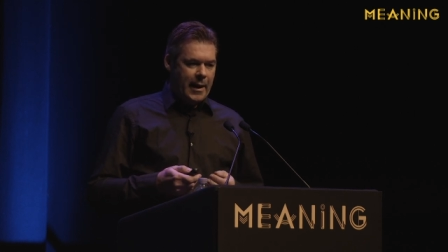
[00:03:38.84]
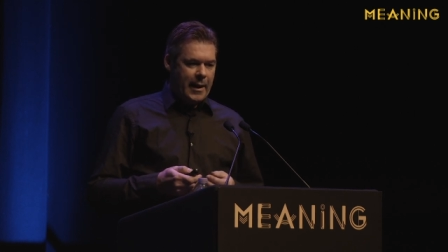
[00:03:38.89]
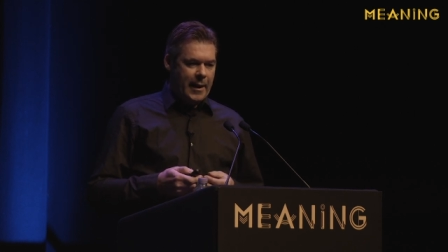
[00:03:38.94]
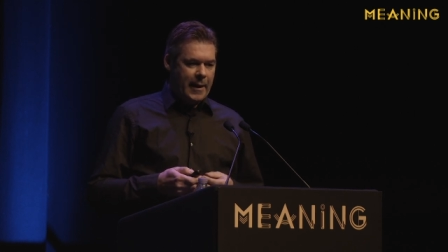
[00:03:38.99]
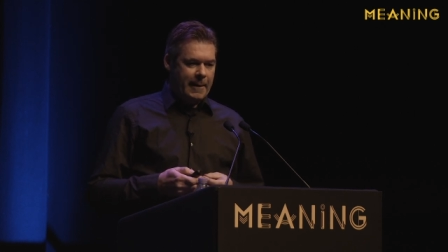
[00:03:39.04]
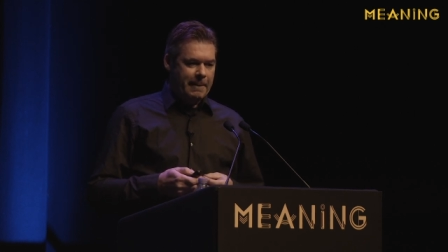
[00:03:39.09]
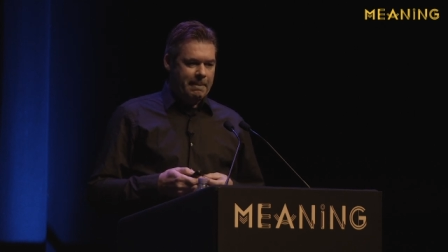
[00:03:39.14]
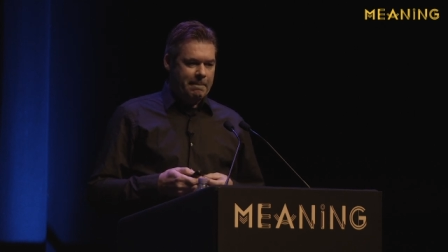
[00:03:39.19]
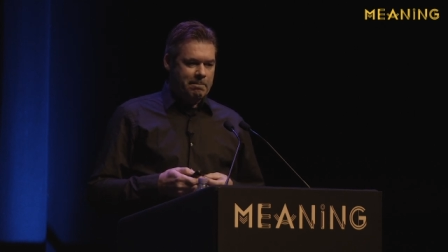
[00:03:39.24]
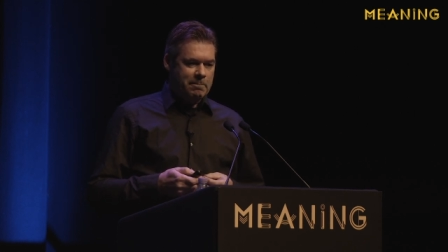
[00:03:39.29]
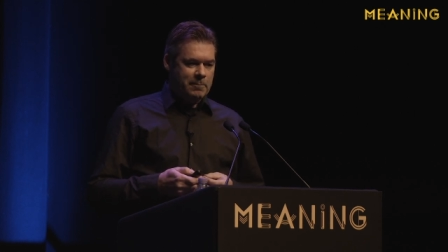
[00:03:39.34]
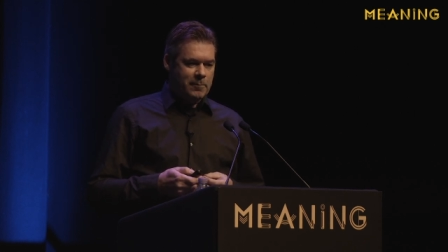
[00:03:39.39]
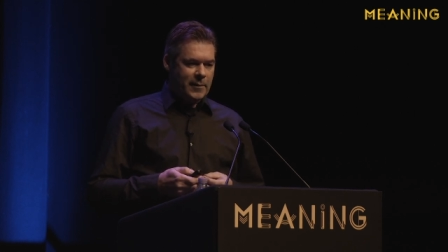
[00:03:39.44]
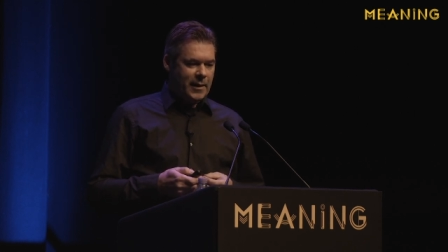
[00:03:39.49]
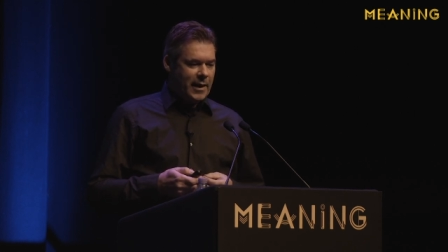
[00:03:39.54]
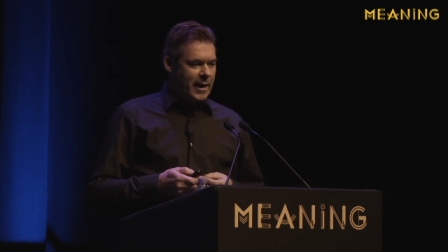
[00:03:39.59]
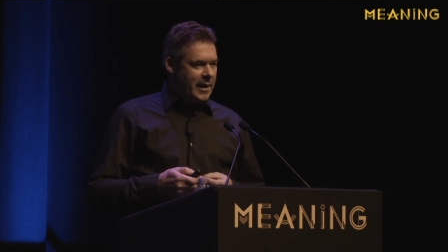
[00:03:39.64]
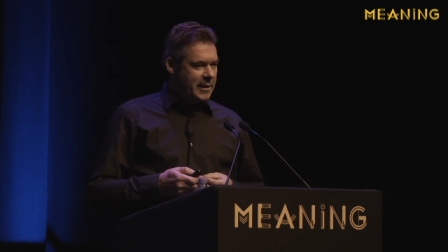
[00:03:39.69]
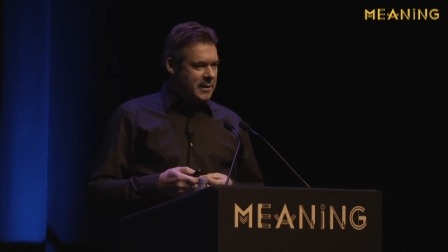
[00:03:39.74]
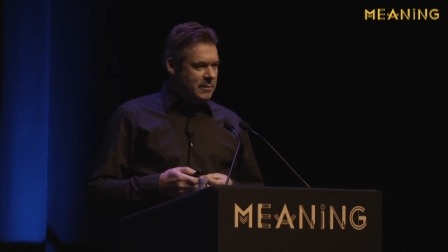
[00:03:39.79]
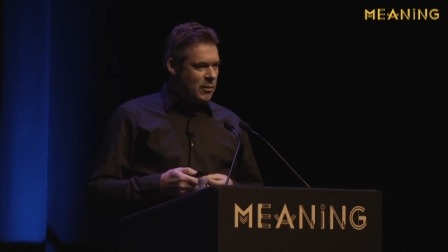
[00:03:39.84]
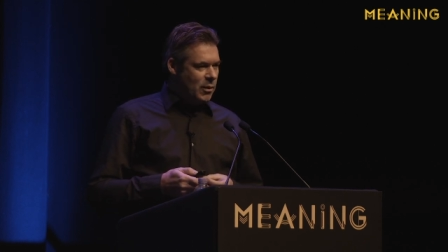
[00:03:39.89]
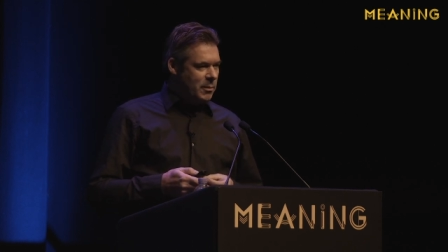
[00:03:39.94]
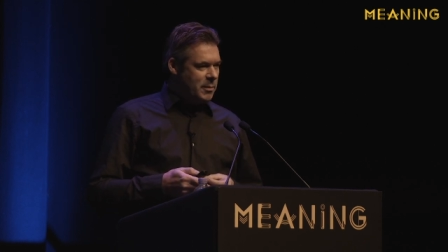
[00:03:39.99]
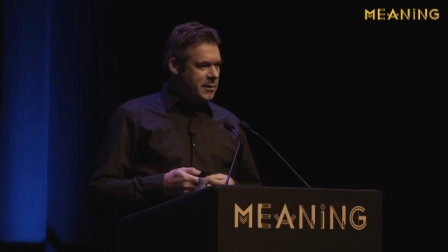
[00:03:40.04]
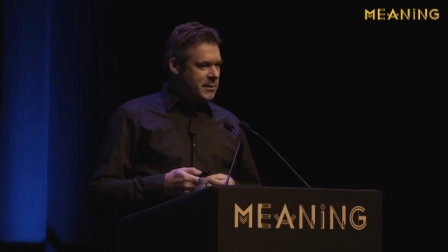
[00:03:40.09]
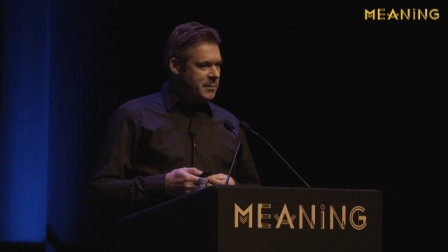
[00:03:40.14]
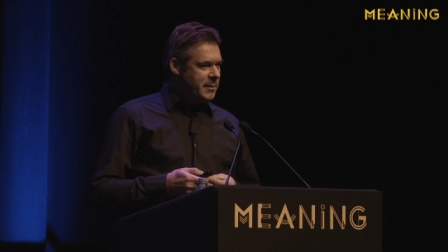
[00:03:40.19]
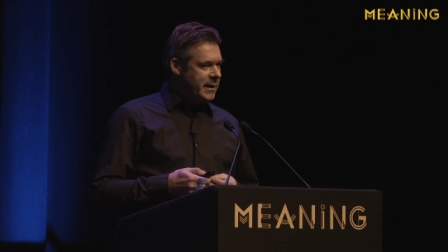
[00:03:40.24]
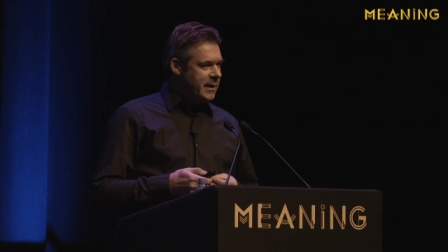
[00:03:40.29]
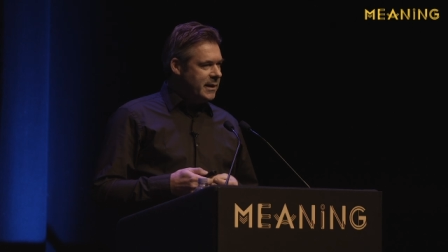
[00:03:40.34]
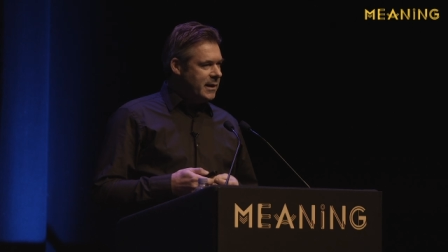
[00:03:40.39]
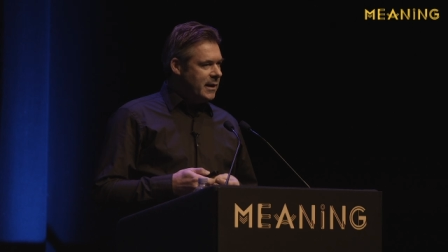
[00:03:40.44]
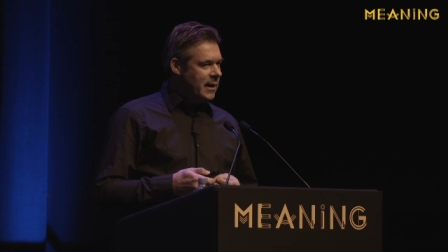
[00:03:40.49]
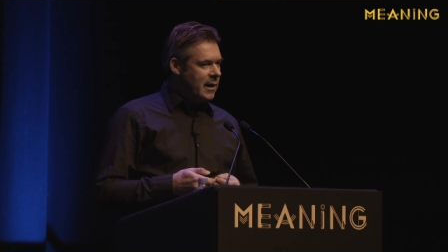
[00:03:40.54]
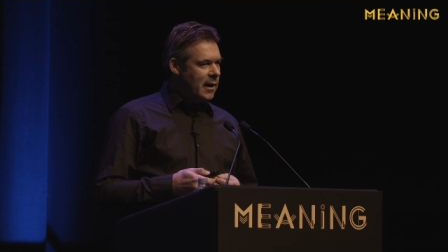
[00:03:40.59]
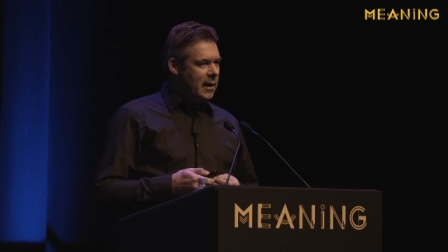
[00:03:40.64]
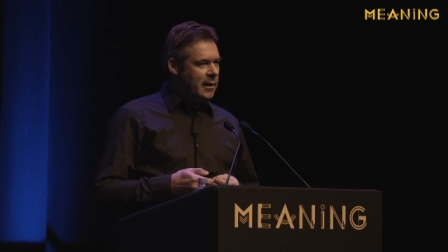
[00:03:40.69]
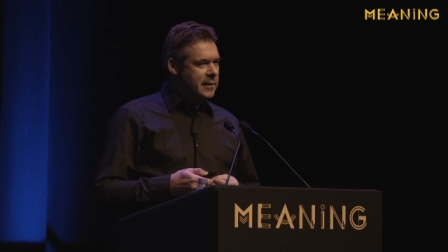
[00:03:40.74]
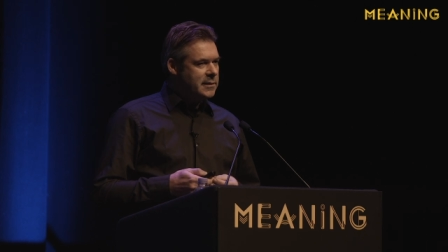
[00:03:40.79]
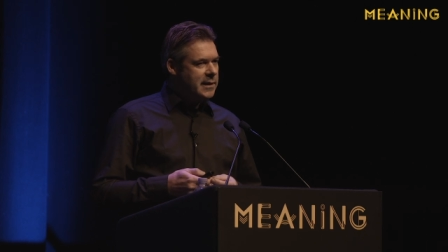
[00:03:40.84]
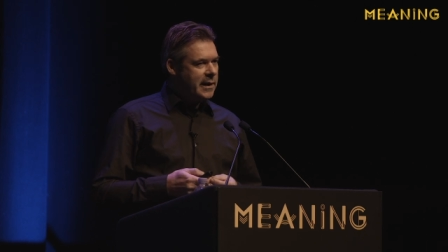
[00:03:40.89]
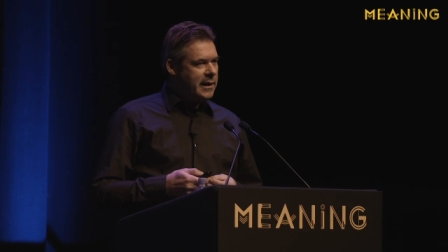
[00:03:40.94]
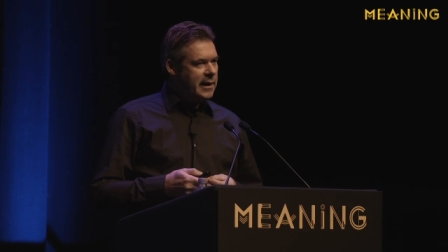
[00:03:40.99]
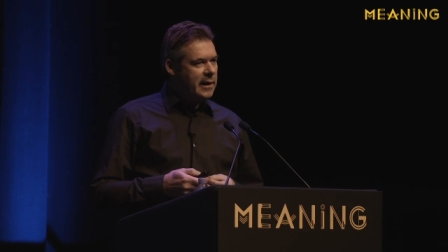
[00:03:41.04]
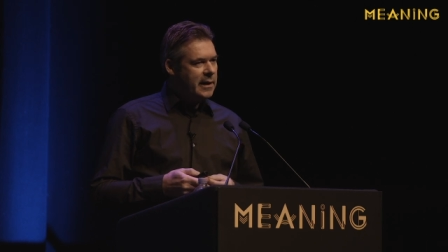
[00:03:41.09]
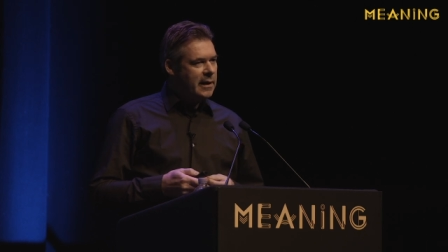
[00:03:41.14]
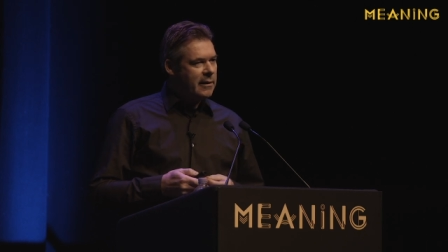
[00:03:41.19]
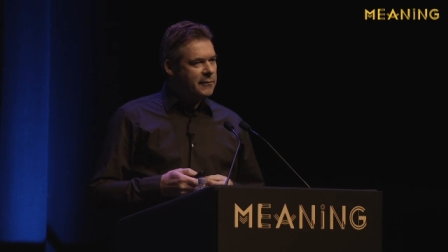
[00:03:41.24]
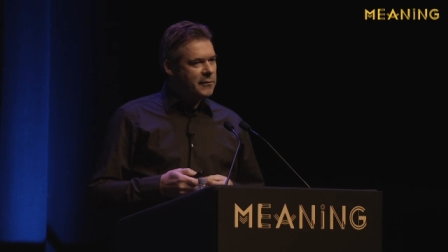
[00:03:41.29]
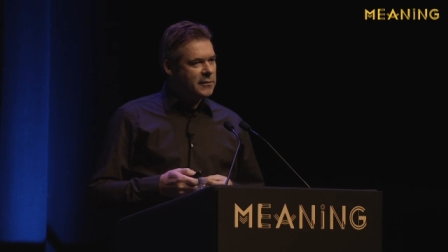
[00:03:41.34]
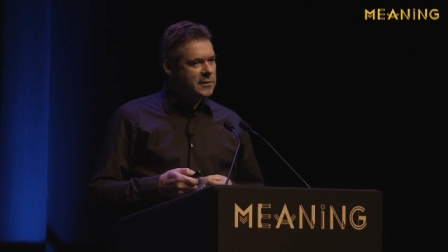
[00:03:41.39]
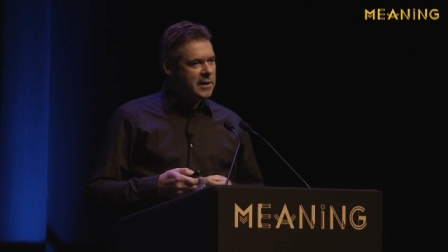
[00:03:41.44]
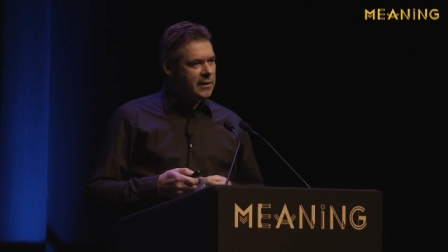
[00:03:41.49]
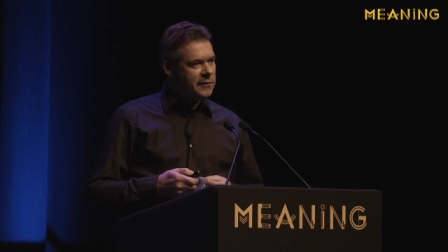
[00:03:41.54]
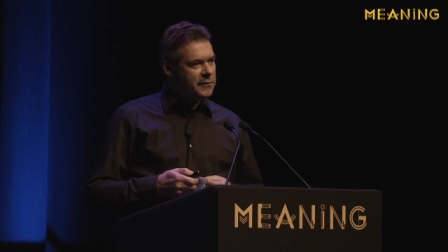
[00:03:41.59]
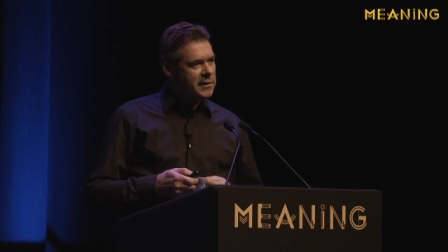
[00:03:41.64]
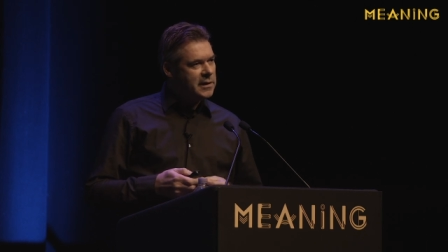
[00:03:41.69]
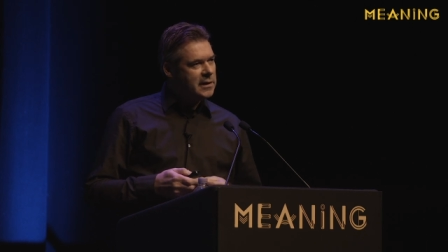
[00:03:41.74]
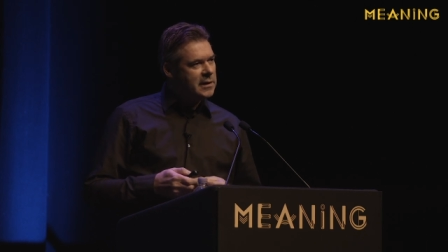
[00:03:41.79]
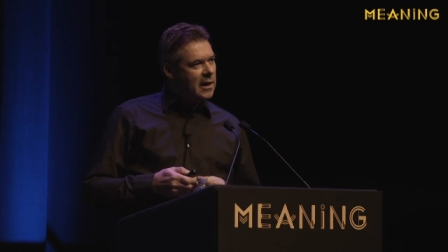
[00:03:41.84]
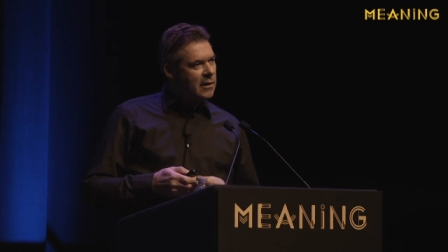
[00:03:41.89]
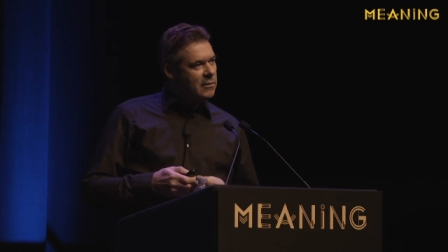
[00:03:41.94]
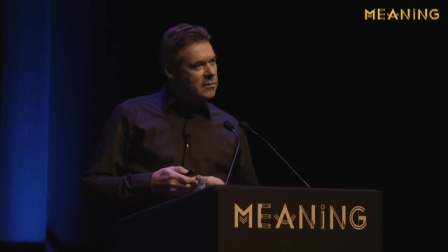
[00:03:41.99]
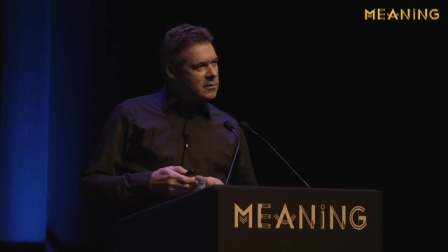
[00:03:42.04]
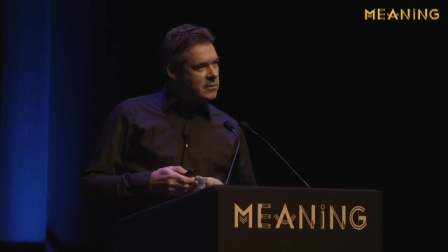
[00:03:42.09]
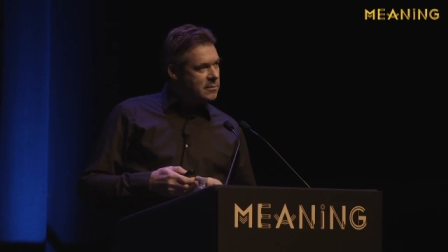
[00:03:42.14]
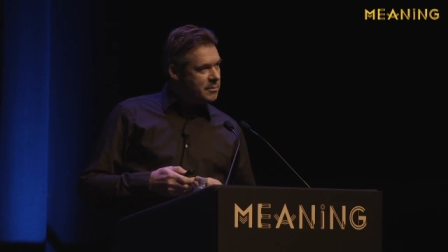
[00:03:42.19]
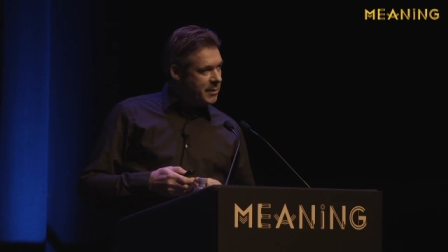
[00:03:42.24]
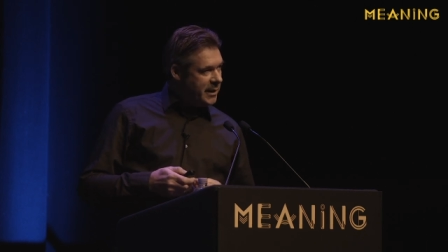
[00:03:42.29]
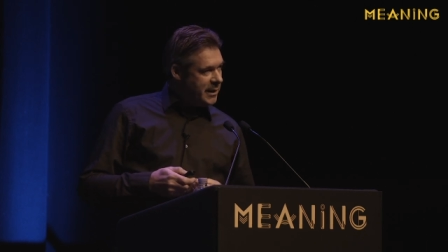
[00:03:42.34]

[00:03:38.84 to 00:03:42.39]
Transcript: Um, at the moment, we are taking care for 70,000